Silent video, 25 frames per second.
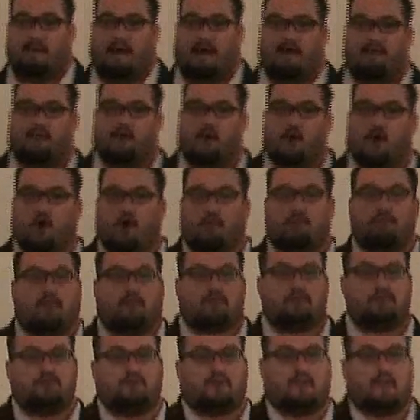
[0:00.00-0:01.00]
about the hope
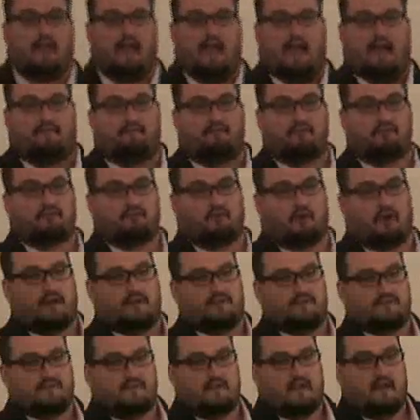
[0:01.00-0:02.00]
that you can have in
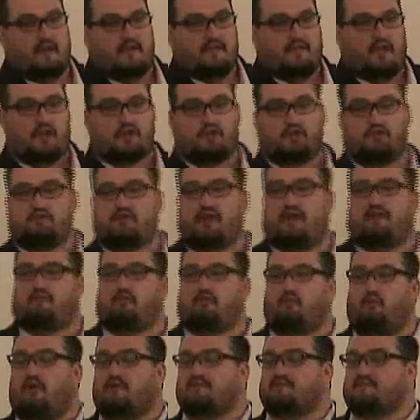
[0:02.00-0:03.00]
Christ, that you
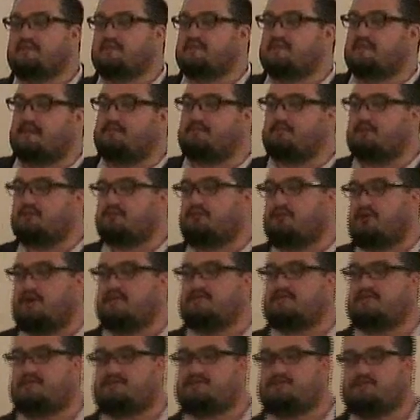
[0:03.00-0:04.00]
never once accepted
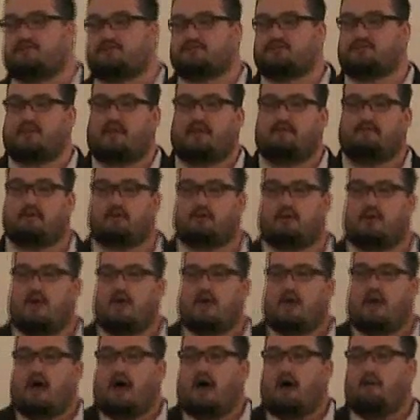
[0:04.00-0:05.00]
Christ as your Savior,
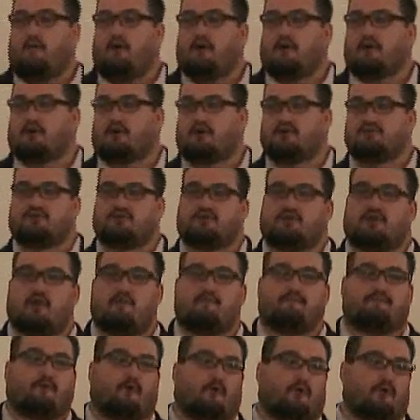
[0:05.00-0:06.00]
I want to encourage you
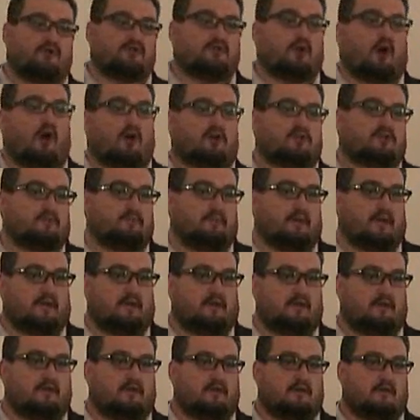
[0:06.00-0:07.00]
to come forward and talk to
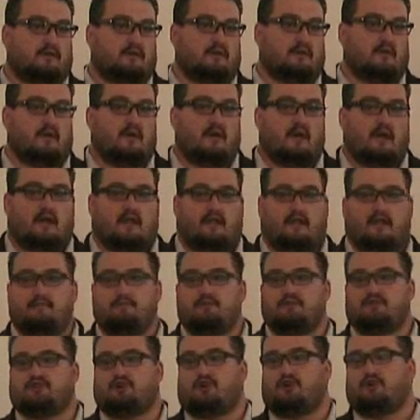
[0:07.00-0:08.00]
me.
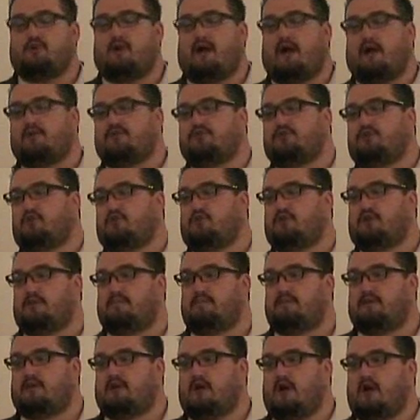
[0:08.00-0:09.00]
Let me show you how you
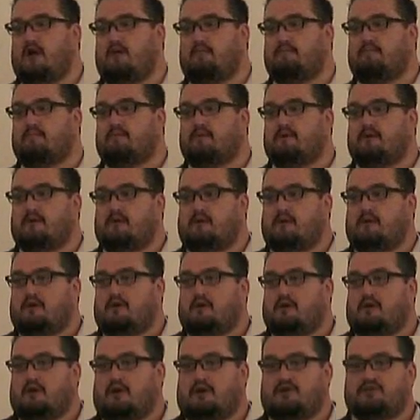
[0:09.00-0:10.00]
can become
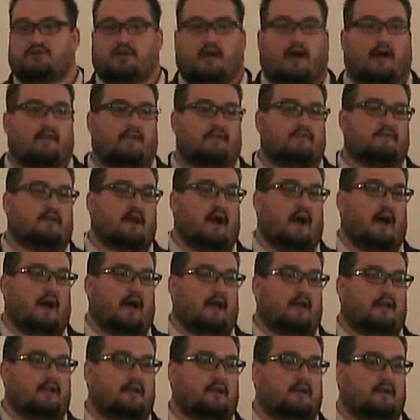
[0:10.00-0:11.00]
a child of
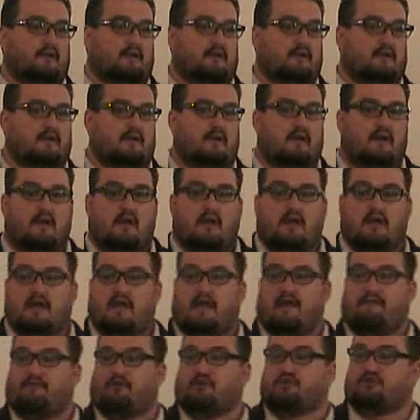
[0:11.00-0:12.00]
God.
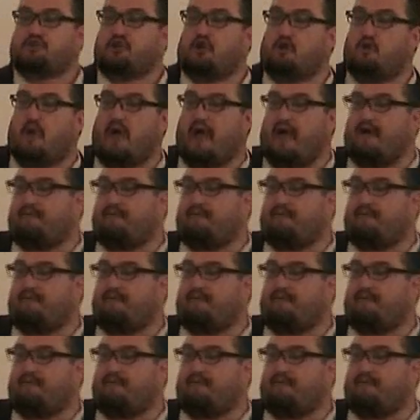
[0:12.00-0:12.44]
If you do